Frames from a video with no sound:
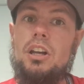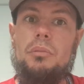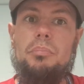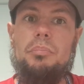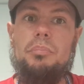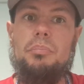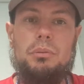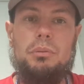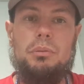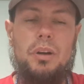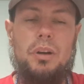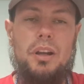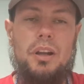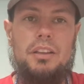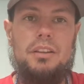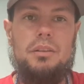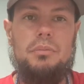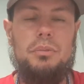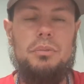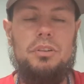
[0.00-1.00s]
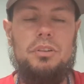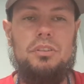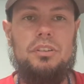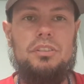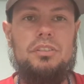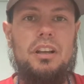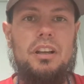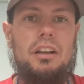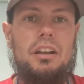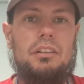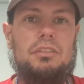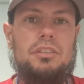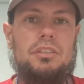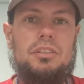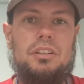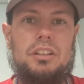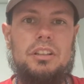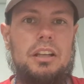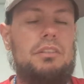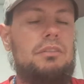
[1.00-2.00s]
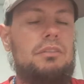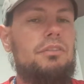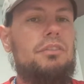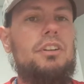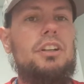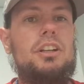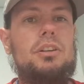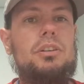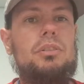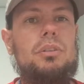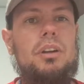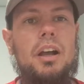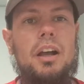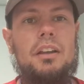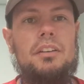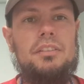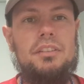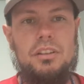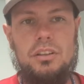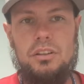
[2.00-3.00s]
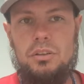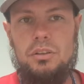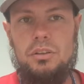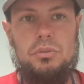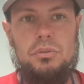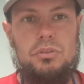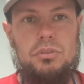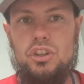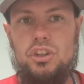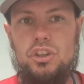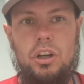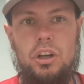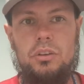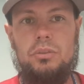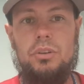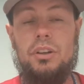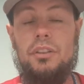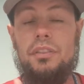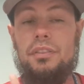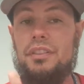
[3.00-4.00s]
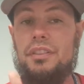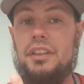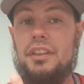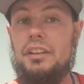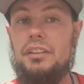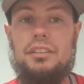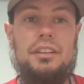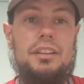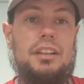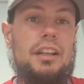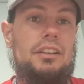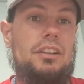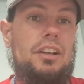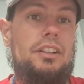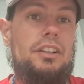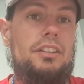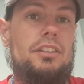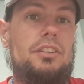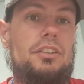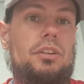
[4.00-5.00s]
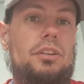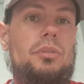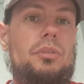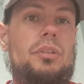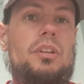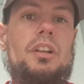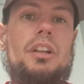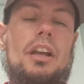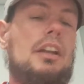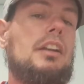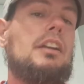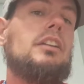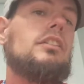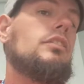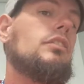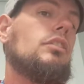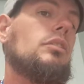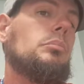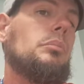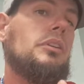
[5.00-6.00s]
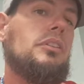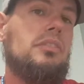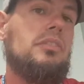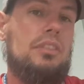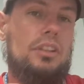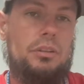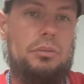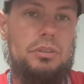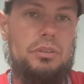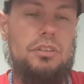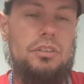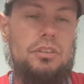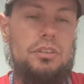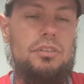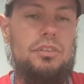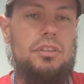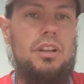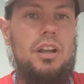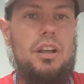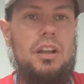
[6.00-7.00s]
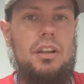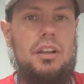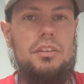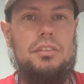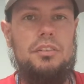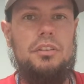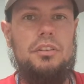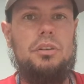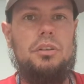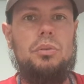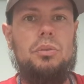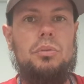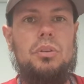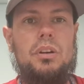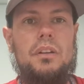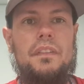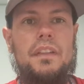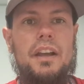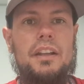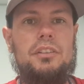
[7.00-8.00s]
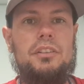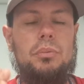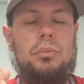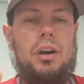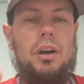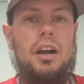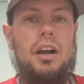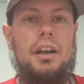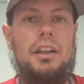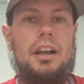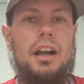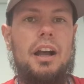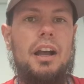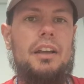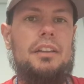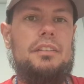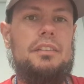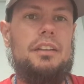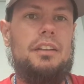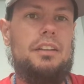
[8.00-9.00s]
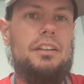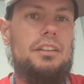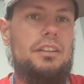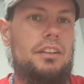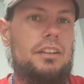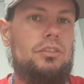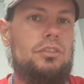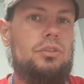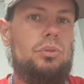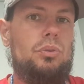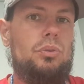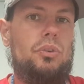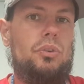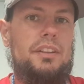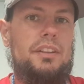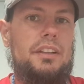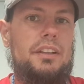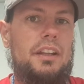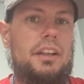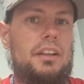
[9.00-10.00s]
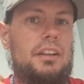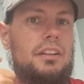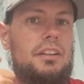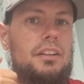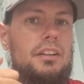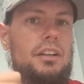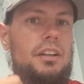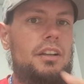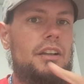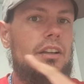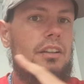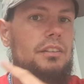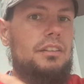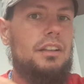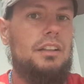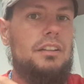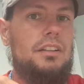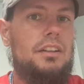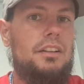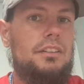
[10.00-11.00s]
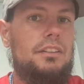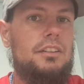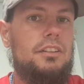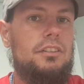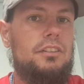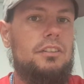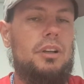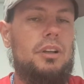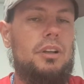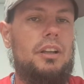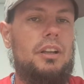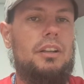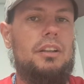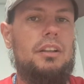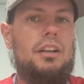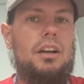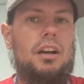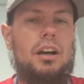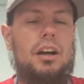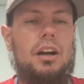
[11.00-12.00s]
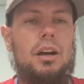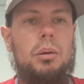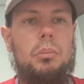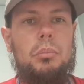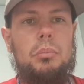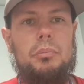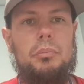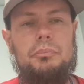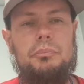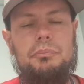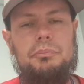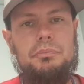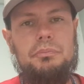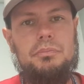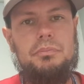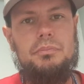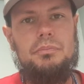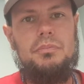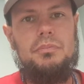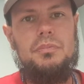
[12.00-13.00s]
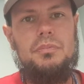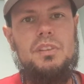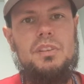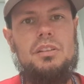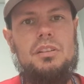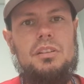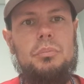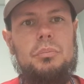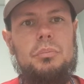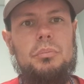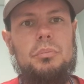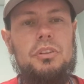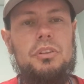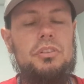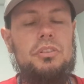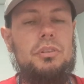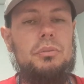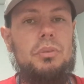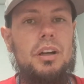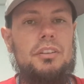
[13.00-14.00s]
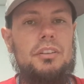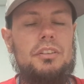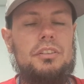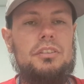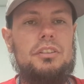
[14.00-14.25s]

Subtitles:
but the way the music sounds. Game Freak has their own genre things that they like to do, and they normally stick with those. So that's why I think it's cool that they did it this way. You know, music wise is